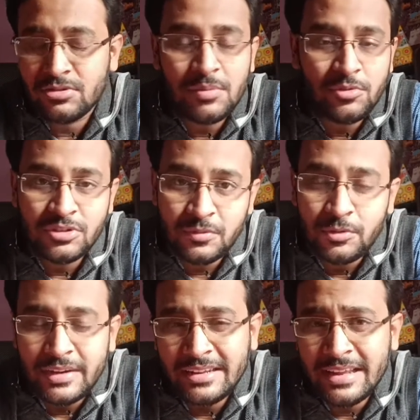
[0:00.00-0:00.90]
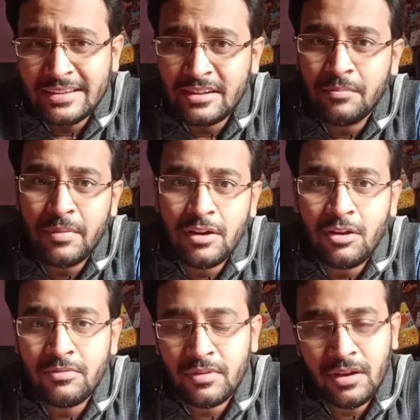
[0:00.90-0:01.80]
So suppose if you take the example
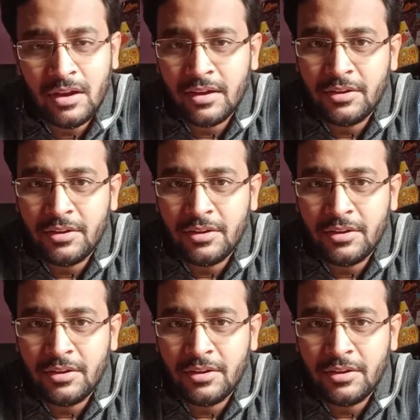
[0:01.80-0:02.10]
of